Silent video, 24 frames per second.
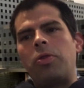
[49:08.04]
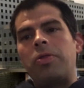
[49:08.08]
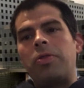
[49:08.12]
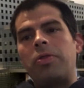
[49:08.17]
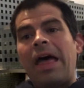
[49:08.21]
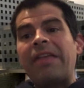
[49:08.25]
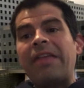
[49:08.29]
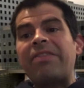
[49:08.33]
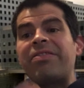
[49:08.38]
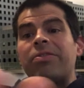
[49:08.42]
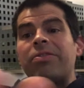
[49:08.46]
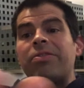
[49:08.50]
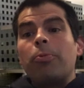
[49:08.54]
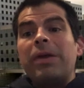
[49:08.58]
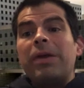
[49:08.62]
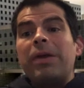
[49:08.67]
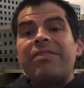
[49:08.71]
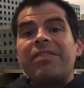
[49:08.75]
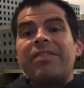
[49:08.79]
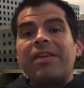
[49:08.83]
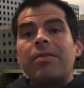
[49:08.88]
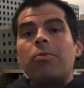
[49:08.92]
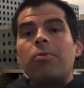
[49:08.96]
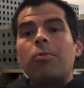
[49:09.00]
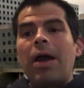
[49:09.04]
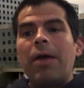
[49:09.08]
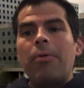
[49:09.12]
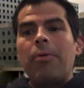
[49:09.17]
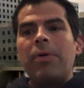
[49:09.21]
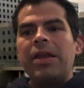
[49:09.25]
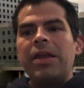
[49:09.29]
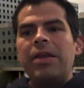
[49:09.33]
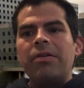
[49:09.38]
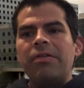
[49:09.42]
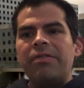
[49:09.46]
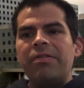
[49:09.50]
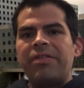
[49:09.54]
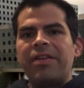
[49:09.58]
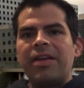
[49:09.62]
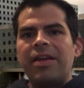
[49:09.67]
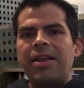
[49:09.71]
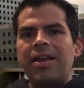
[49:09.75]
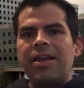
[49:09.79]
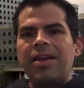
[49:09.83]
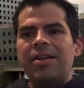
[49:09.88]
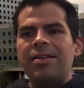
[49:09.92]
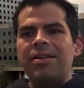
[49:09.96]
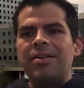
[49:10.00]
that's the reason why we use
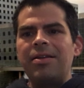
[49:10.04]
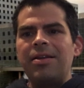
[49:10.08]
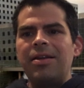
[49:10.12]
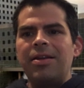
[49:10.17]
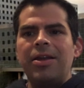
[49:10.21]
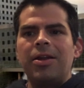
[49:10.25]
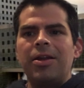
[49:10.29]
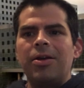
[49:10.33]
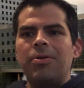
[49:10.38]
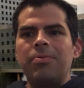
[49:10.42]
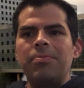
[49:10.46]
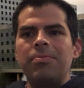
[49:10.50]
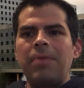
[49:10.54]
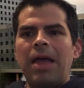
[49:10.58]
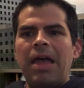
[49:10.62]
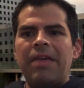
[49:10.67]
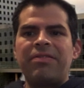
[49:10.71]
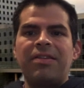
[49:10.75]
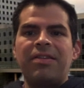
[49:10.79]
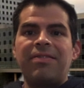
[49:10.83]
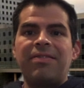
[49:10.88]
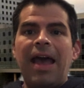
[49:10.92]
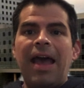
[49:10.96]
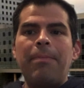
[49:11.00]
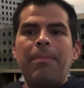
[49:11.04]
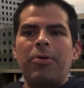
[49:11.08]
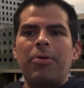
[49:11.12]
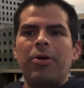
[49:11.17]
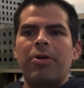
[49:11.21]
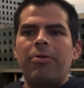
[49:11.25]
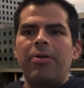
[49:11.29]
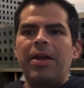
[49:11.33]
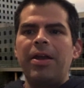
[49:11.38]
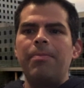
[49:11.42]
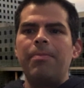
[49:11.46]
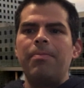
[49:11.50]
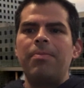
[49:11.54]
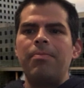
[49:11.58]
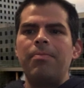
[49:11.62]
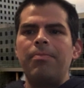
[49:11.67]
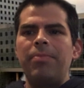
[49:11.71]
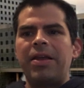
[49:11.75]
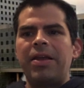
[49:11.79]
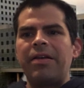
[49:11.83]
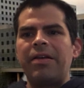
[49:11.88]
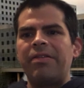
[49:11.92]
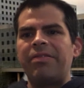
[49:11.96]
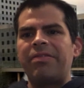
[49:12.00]
it as a diaper cream,
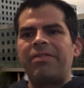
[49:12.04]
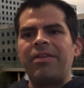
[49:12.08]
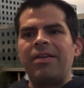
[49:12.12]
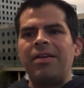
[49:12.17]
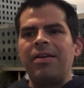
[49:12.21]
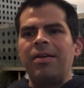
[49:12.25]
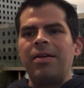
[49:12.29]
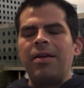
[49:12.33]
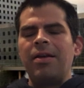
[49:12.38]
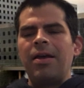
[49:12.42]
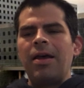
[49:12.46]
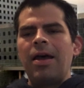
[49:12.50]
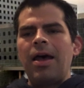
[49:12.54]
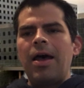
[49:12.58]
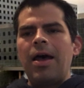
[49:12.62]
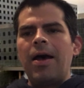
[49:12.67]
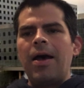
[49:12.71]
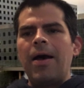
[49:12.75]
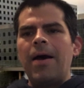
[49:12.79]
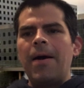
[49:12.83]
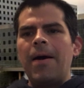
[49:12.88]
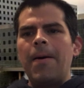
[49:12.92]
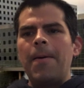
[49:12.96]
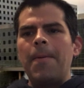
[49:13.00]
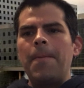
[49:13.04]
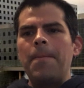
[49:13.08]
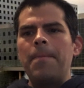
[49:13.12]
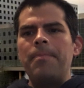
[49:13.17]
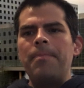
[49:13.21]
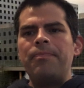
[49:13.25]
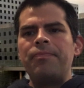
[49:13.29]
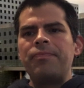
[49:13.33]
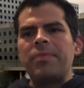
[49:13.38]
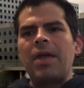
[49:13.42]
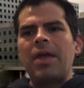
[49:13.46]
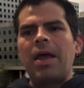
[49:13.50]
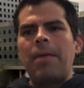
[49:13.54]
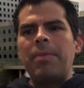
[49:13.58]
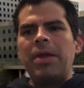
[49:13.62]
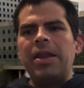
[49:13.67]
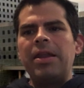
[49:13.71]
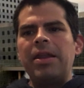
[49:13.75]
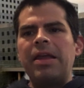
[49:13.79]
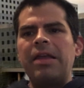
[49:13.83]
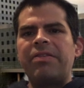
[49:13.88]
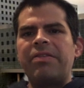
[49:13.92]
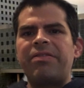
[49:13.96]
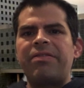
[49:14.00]
because
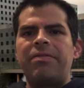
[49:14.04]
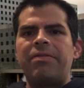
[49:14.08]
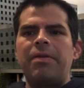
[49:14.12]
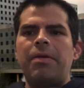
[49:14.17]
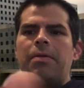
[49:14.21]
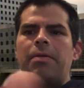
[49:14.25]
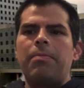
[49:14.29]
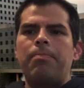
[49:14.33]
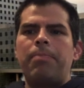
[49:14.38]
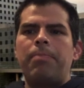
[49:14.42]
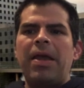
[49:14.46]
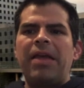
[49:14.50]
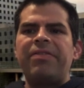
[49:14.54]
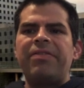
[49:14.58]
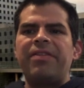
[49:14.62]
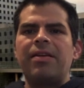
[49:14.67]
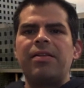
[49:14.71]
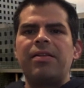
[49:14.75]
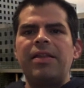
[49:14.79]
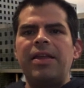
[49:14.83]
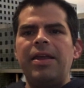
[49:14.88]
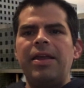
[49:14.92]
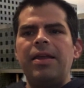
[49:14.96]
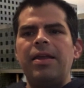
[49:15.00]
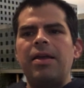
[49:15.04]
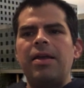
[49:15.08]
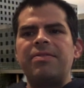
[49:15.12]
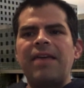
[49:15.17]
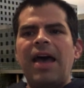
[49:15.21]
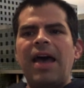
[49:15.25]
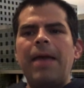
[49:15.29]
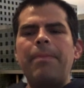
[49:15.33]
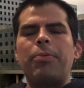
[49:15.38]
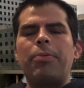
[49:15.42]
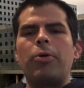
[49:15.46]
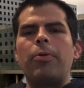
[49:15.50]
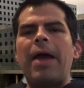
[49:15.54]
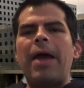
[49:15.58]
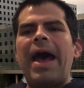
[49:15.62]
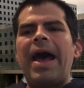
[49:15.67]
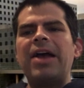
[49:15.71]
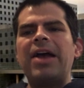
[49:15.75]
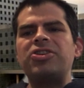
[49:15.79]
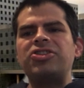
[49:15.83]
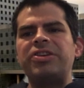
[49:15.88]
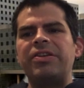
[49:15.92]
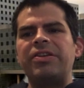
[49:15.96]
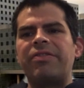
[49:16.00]
it's basically a diaper
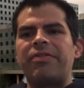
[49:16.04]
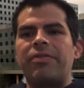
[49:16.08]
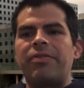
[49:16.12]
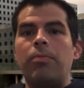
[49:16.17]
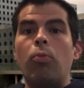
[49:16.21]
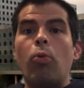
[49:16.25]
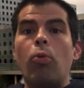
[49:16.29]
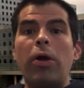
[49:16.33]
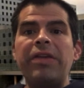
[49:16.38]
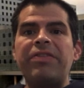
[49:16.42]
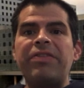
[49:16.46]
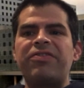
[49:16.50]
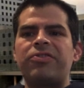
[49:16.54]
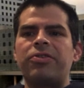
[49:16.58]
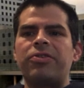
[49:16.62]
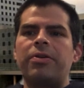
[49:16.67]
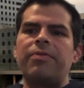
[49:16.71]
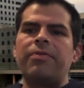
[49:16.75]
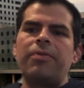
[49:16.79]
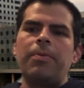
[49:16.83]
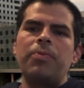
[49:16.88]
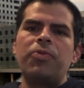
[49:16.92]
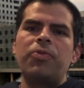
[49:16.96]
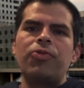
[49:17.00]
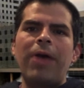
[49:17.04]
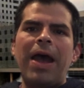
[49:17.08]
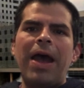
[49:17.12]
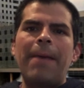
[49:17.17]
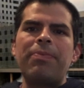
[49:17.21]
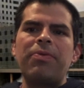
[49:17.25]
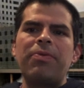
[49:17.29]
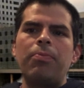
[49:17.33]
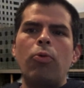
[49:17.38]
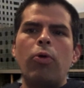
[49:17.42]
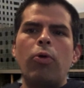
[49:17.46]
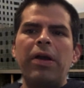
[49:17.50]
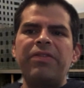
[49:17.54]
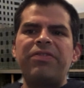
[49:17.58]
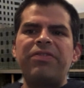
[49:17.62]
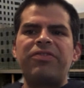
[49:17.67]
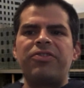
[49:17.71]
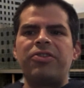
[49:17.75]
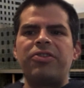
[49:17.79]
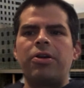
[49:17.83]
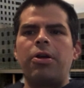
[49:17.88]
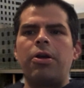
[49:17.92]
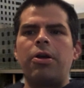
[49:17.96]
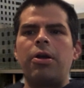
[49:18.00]
rash is from moisture, from trapped
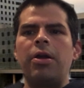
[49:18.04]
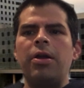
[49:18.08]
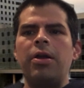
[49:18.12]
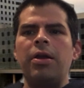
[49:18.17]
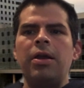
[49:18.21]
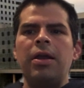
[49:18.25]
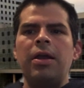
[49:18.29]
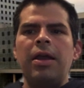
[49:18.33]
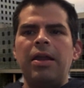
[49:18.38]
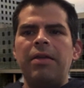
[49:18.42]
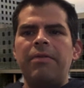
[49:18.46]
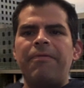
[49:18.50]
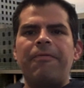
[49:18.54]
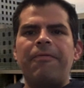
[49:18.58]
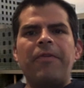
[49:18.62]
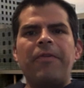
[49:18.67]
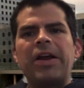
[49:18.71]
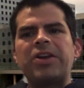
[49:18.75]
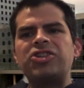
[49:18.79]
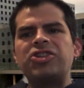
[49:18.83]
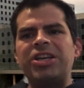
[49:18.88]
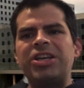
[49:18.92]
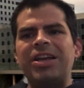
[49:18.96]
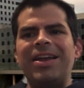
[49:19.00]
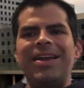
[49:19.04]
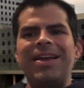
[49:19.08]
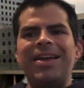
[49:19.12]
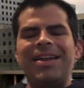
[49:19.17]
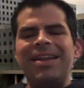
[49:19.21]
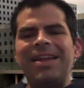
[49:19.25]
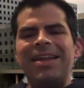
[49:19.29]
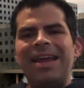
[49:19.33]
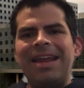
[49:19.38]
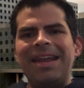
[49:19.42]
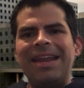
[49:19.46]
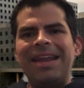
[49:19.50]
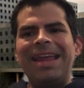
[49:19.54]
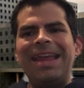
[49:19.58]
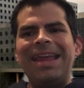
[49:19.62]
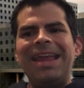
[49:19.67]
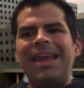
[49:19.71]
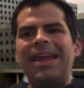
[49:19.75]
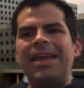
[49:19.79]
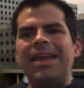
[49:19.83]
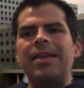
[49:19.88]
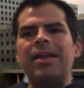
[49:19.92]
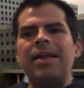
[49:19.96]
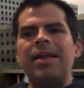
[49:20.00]
moisture, and friction, and
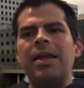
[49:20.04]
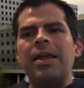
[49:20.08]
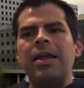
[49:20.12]
heat.